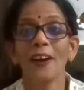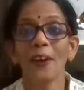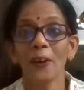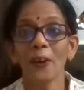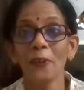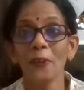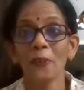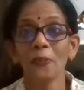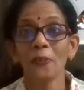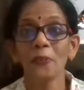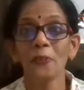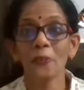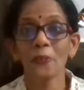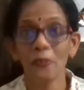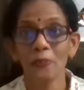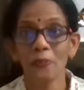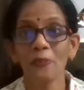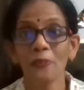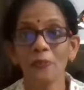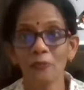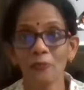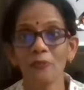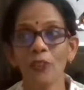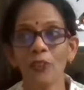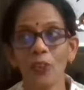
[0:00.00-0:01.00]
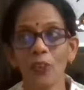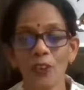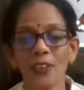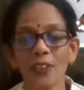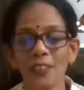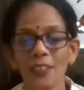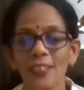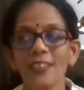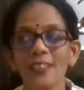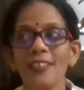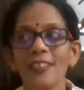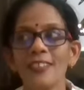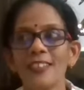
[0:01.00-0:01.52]
uh,
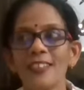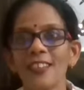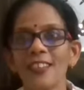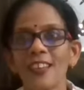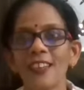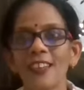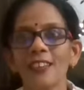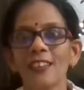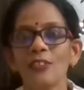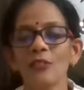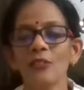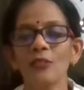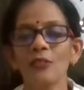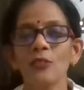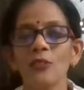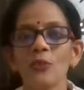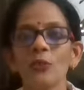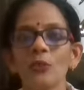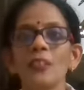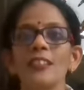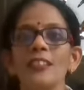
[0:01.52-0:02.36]
for his state. It's,